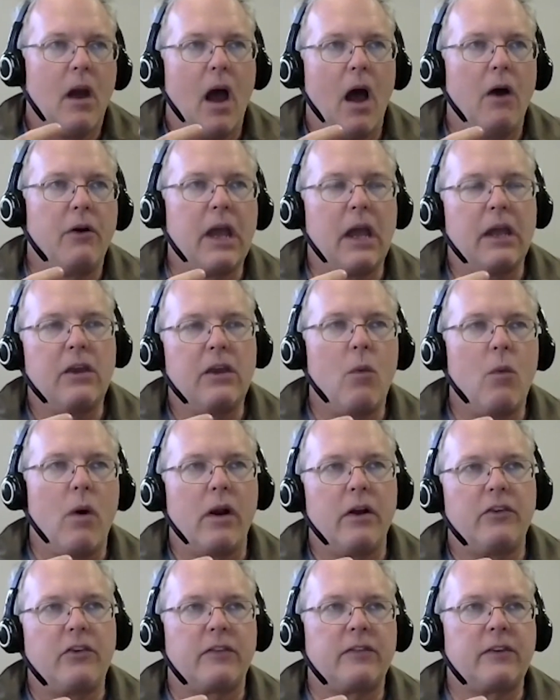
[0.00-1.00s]
oh yeah, you
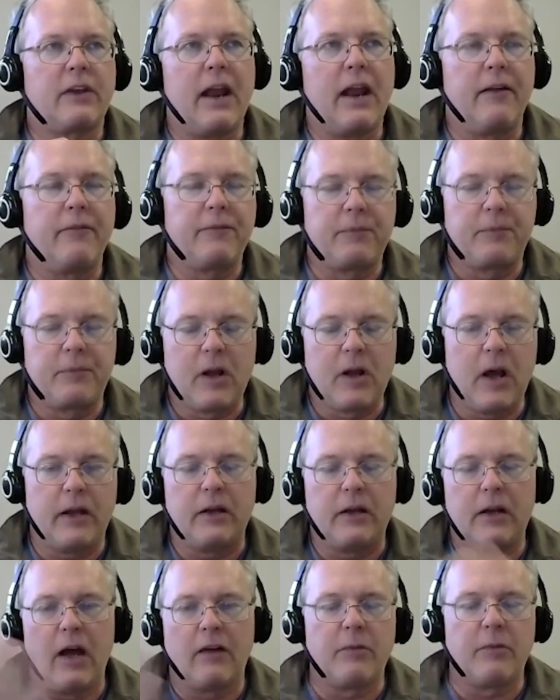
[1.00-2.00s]
want to just kind of
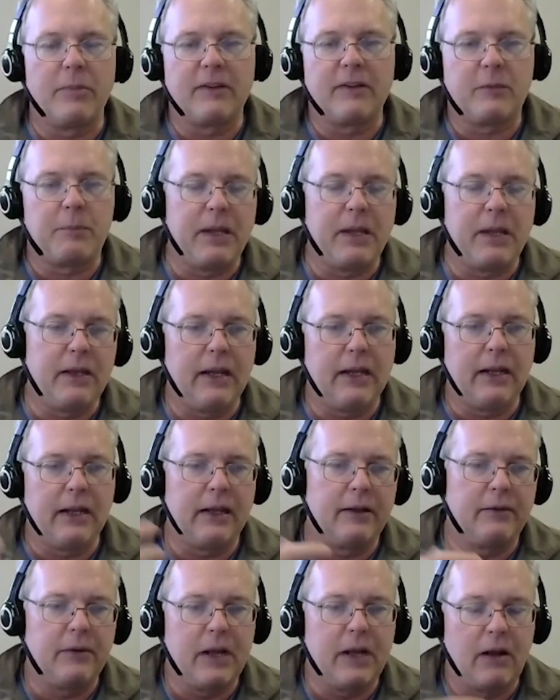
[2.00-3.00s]
cut government
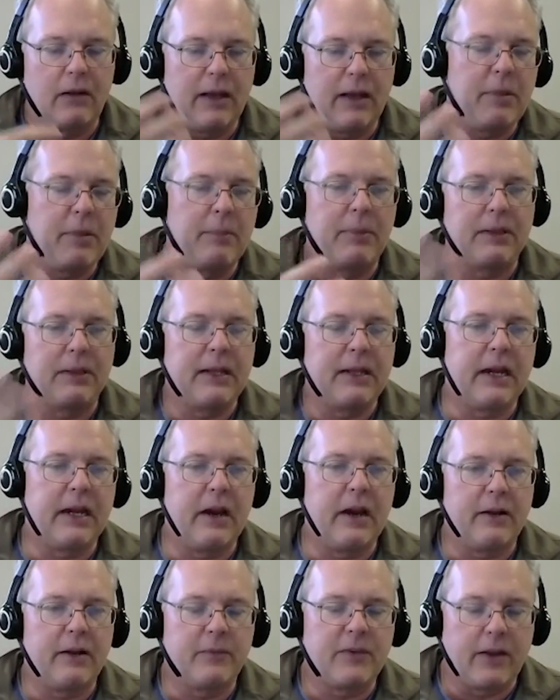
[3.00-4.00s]
spending and, let people take
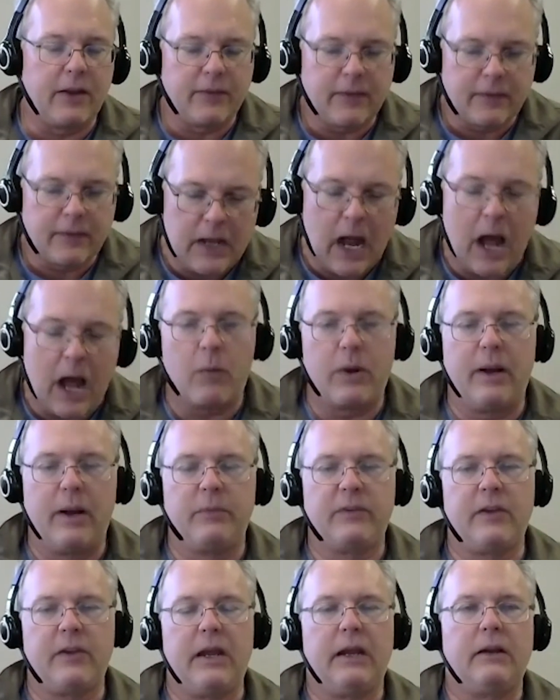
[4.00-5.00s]
care of themselves. That's not what
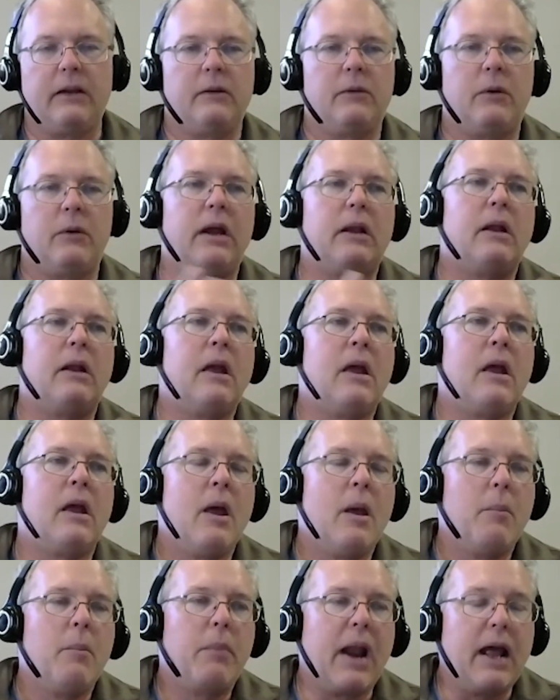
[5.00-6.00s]
I'm saying.
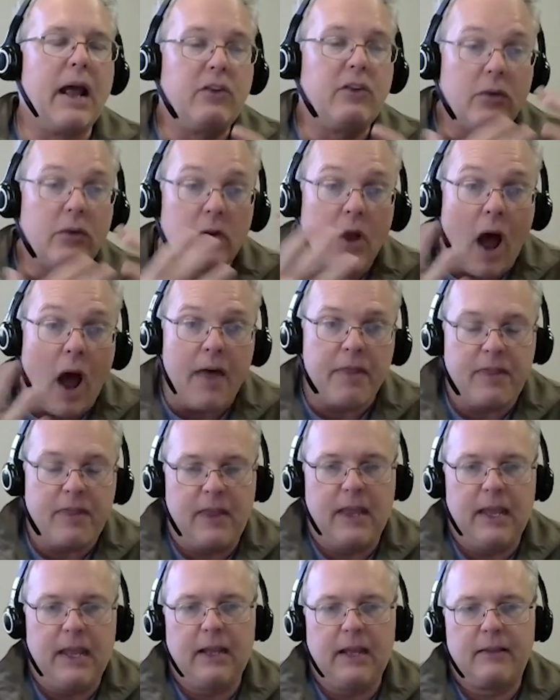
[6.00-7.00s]
But I do not
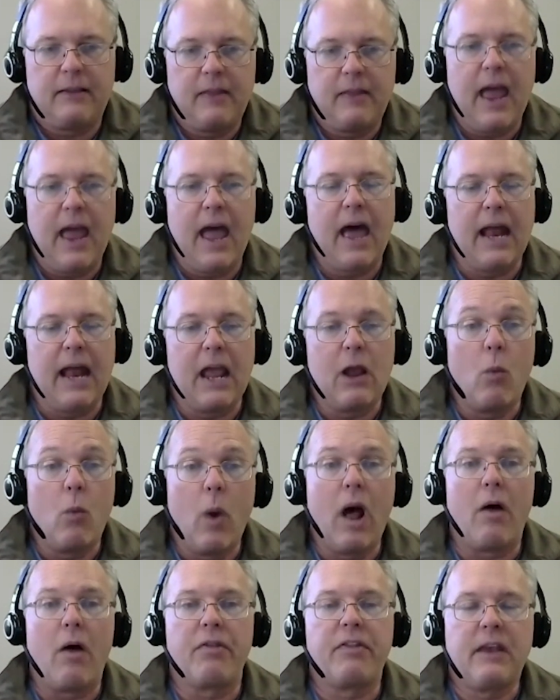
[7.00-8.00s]
think that a
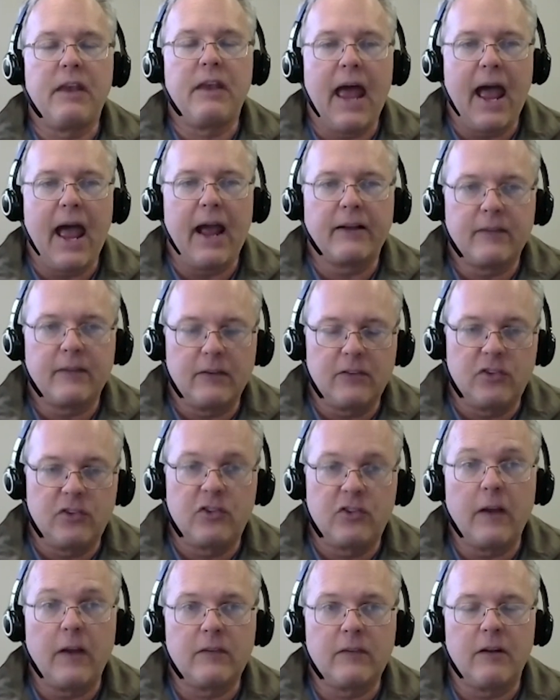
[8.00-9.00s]
wealth tax is
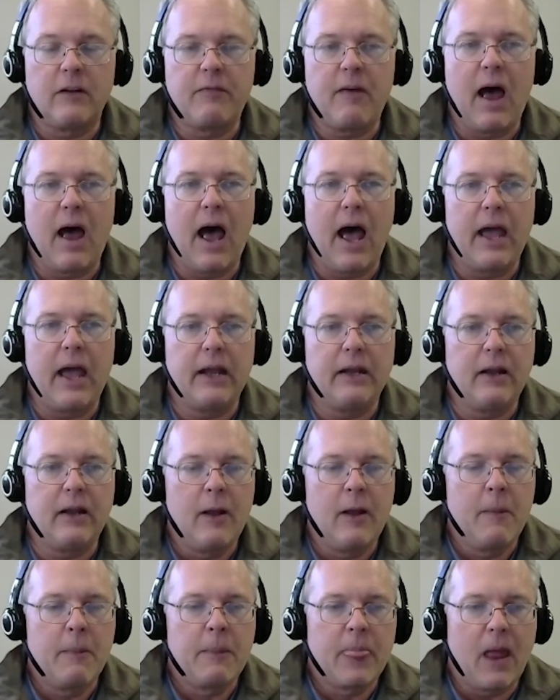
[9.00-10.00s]
justified
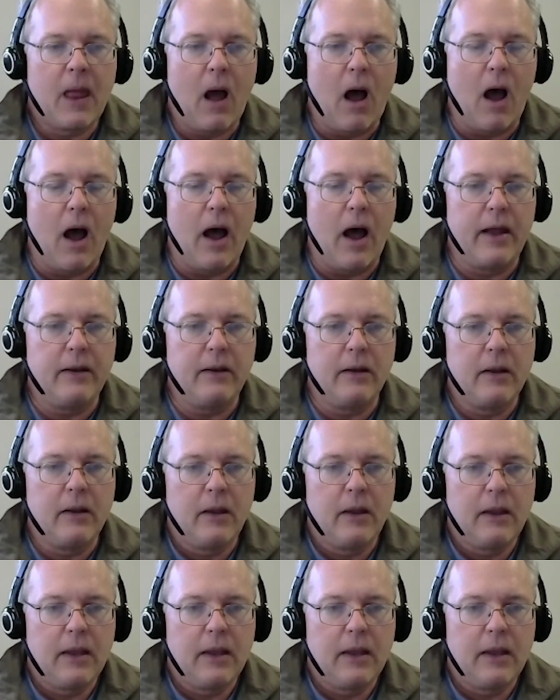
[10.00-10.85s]
on